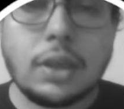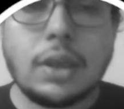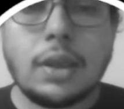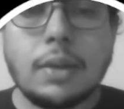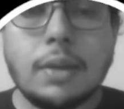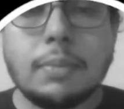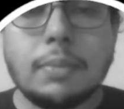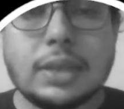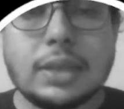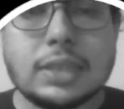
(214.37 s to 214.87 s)

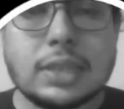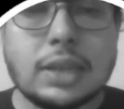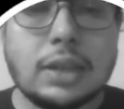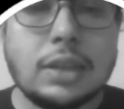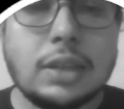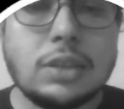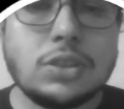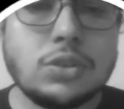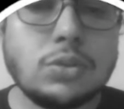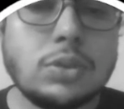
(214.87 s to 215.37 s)

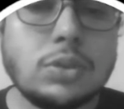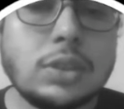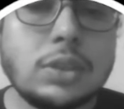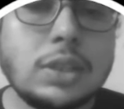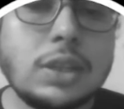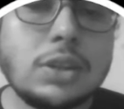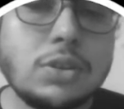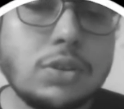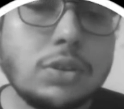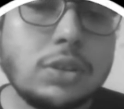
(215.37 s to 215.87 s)
basically. So
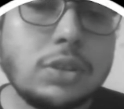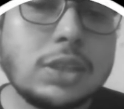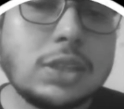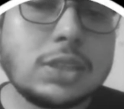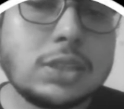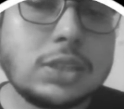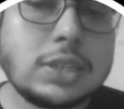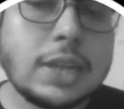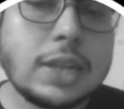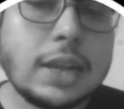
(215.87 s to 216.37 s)

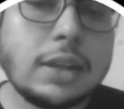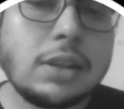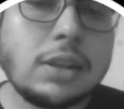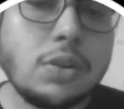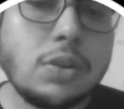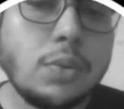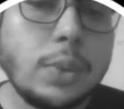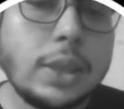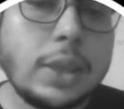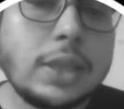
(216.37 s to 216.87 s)
this channel
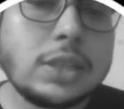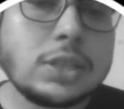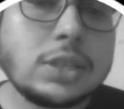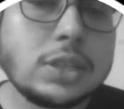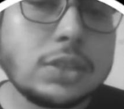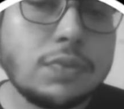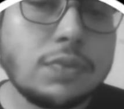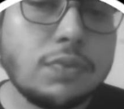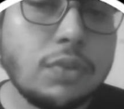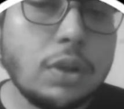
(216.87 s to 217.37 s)

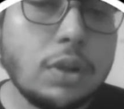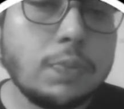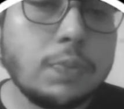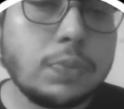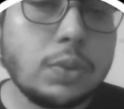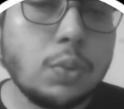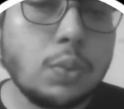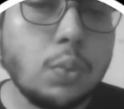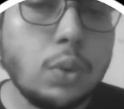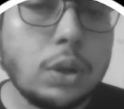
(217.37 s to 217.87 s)
ranges from
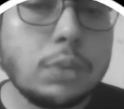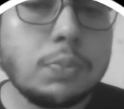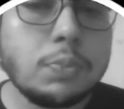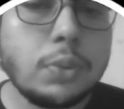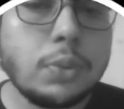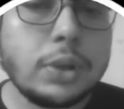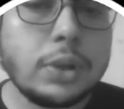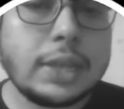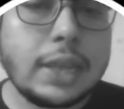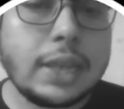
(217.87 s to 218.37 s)

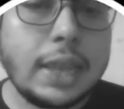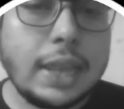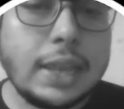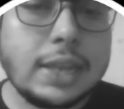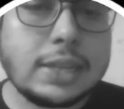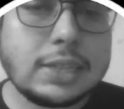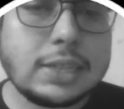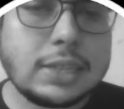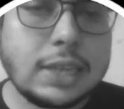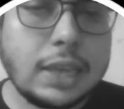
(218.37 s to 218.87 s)

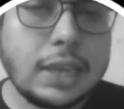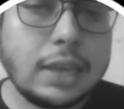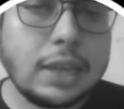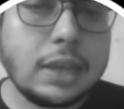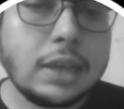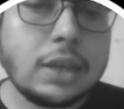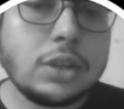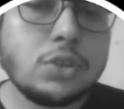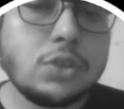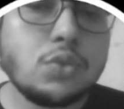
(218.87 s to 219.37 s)
1.8k
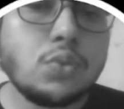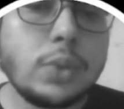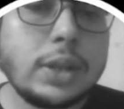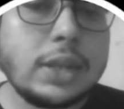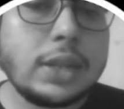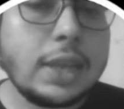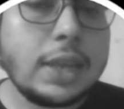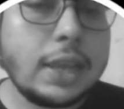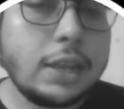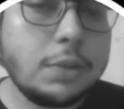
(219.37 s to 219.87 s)
to
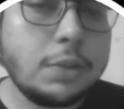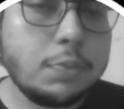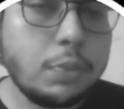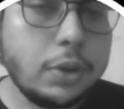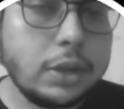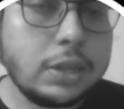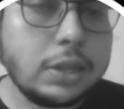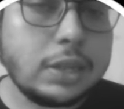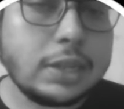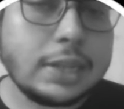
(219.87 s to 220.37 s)

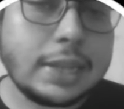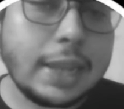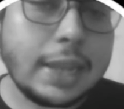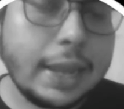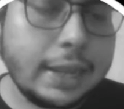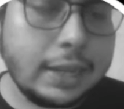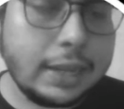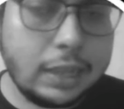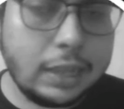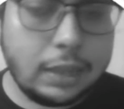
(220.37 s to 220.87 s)

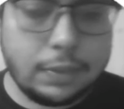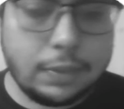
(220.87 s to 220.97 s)
28.9k.